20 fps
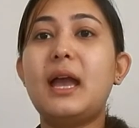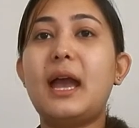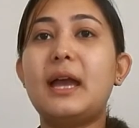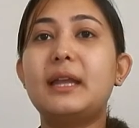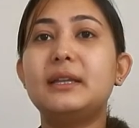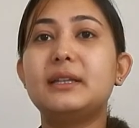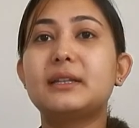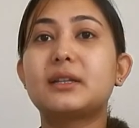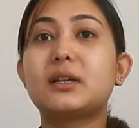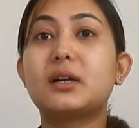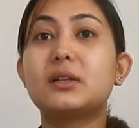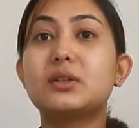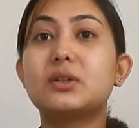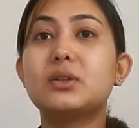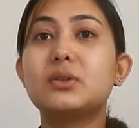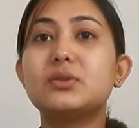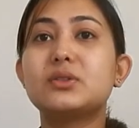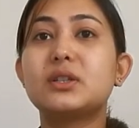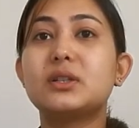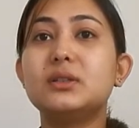And in
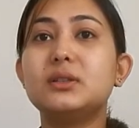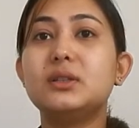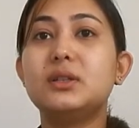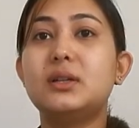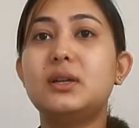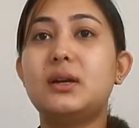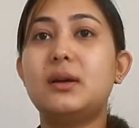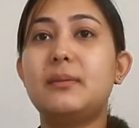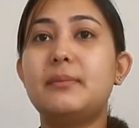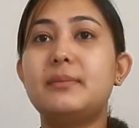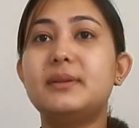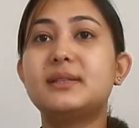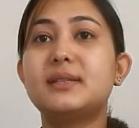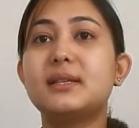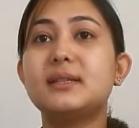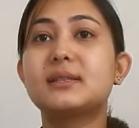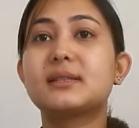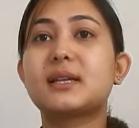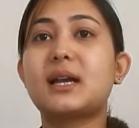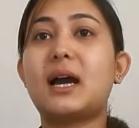conclusion,
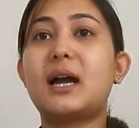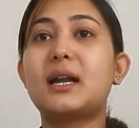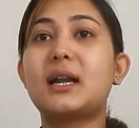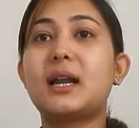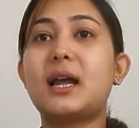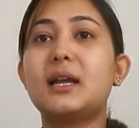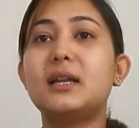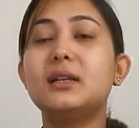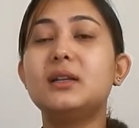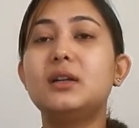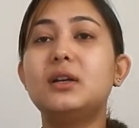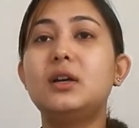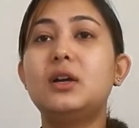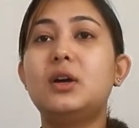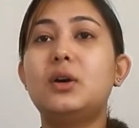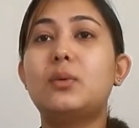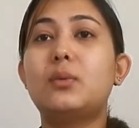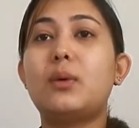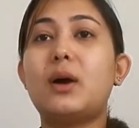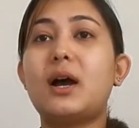Mrs. Carlill
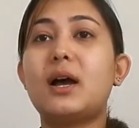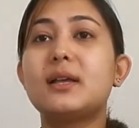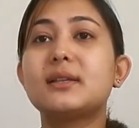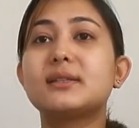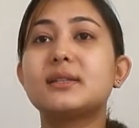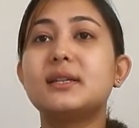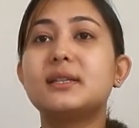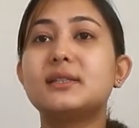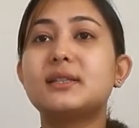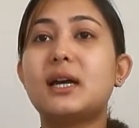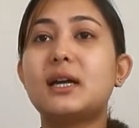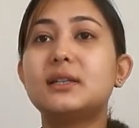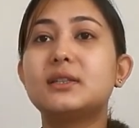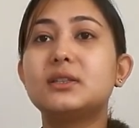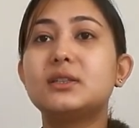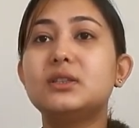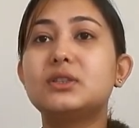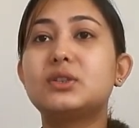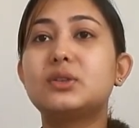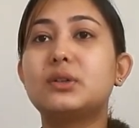was
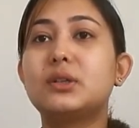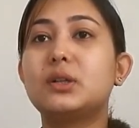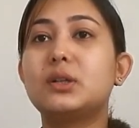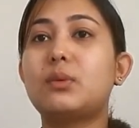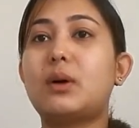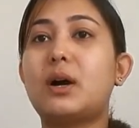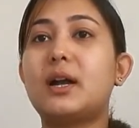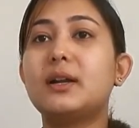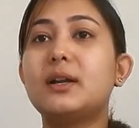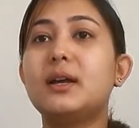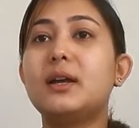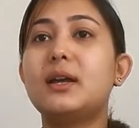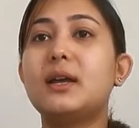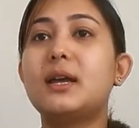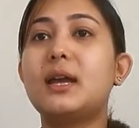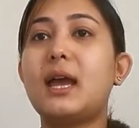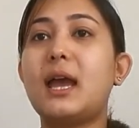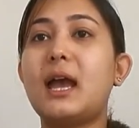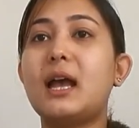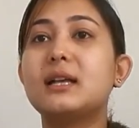entitled to reward
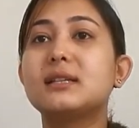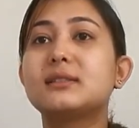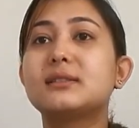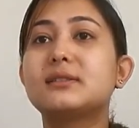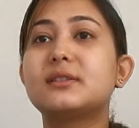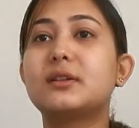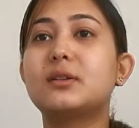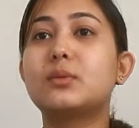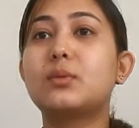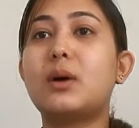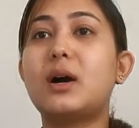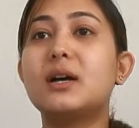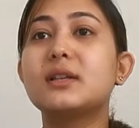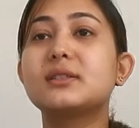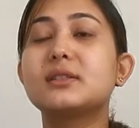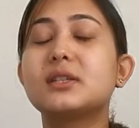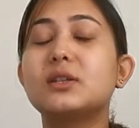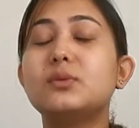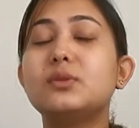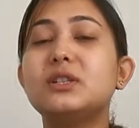as there
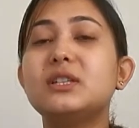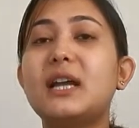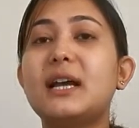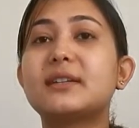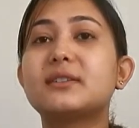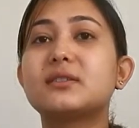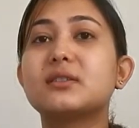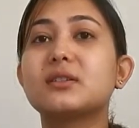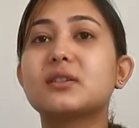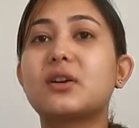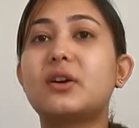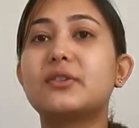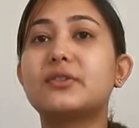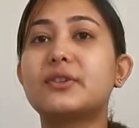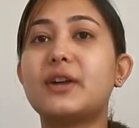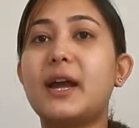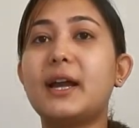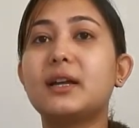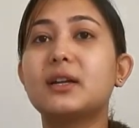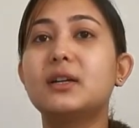was unilateral
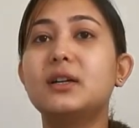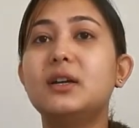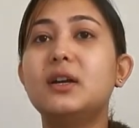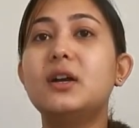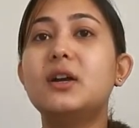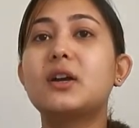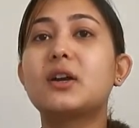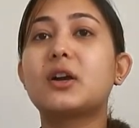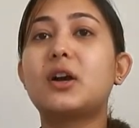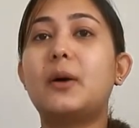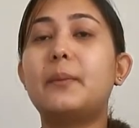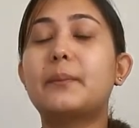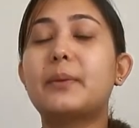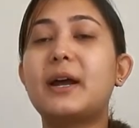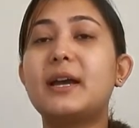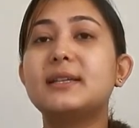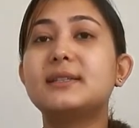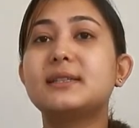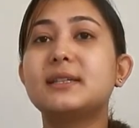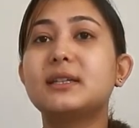contract
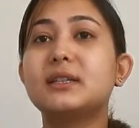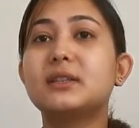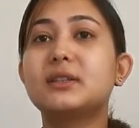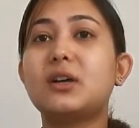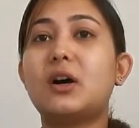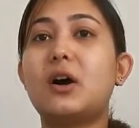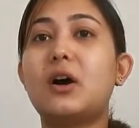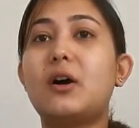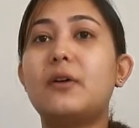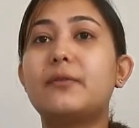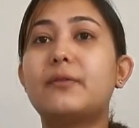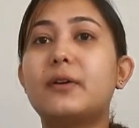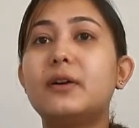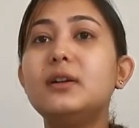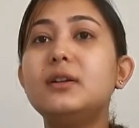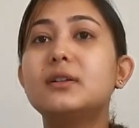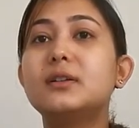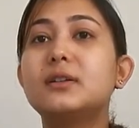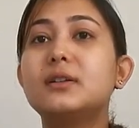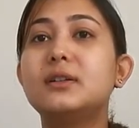comprising the offer,